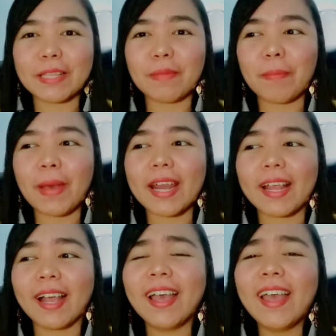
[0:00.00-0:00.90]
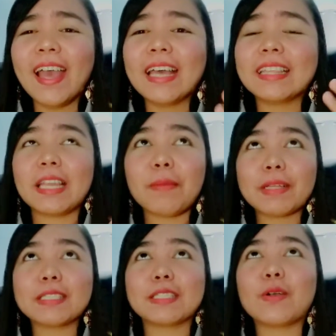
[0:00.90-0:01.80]
diba? Parang 3
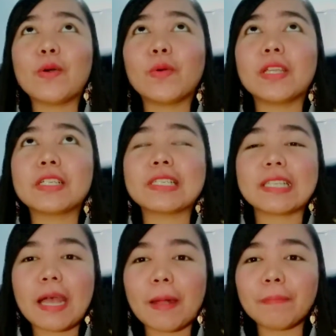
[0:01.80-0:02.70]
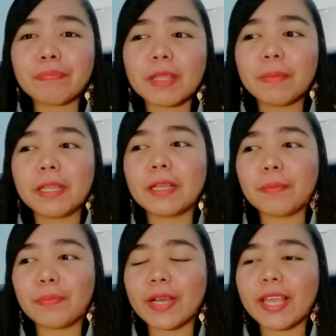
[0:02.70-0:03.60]
months ago ko lang siya
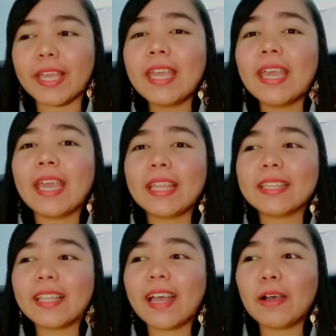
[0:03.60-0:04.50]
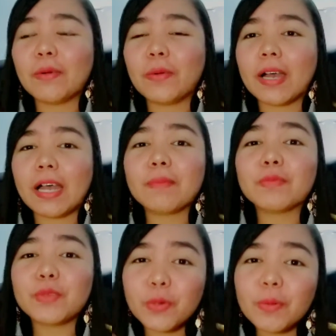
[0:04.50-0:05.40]
pinag-pray, and now
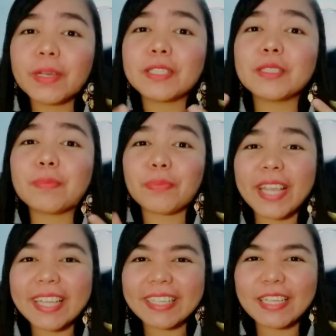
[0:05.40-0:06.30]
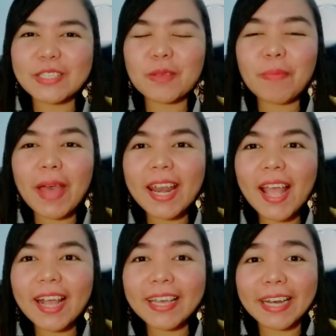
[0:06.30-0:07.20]
I'm 2 months pregnant. So
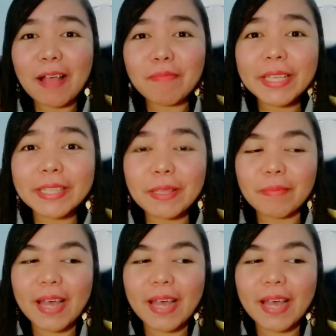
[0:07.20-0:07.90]
parang grabe, 'di